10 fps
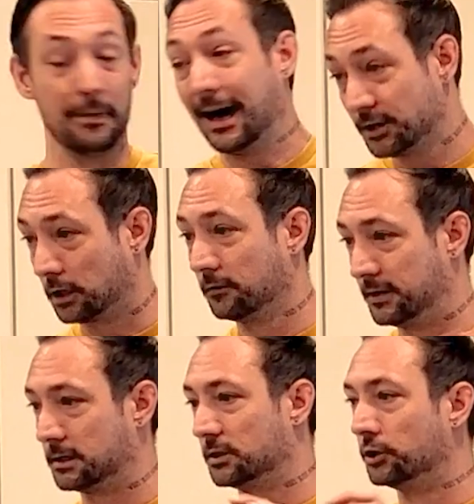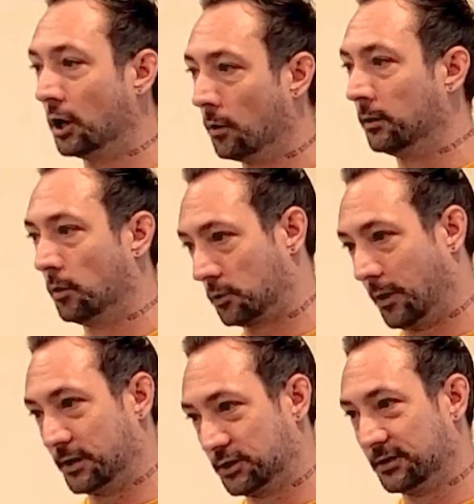magic of this is knowing what
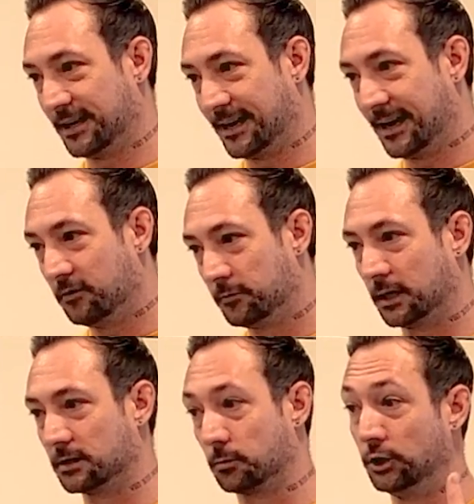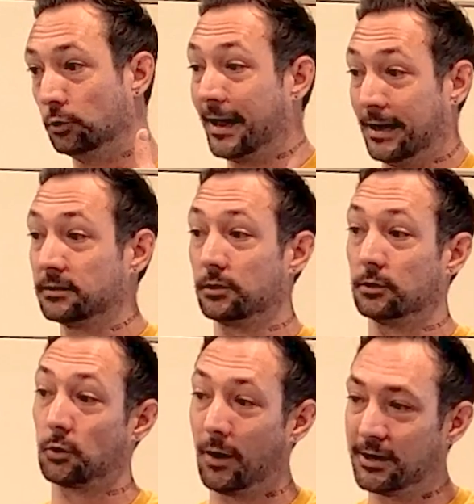questions they have, because when you answer
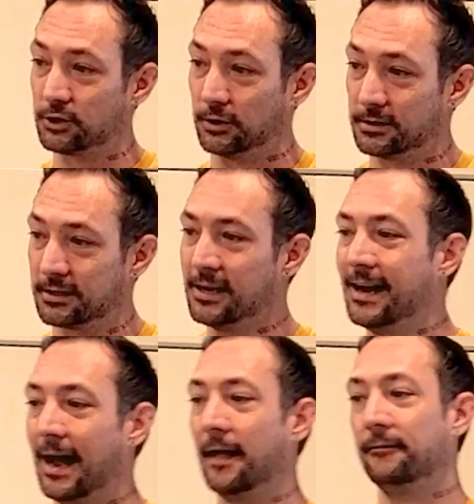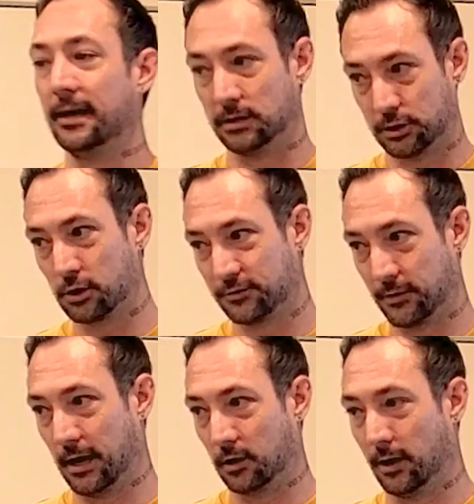those questions and they search
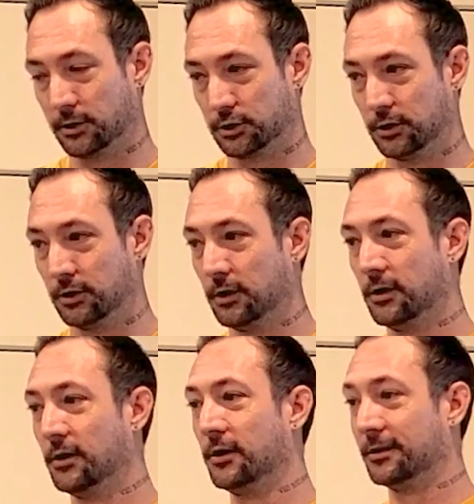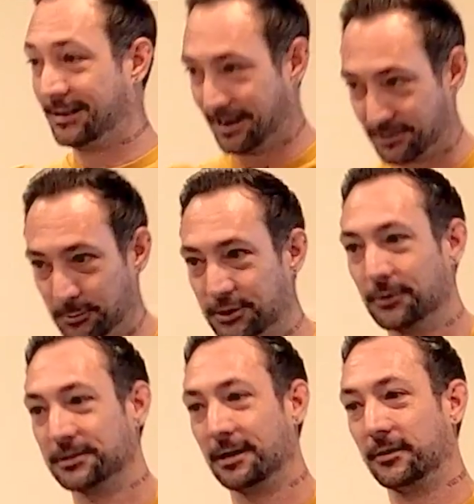for that question, guess who
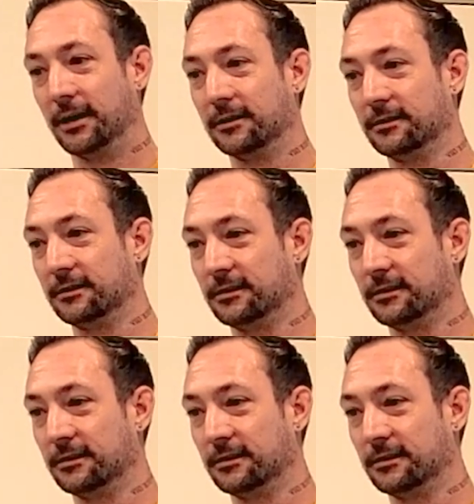shows up there?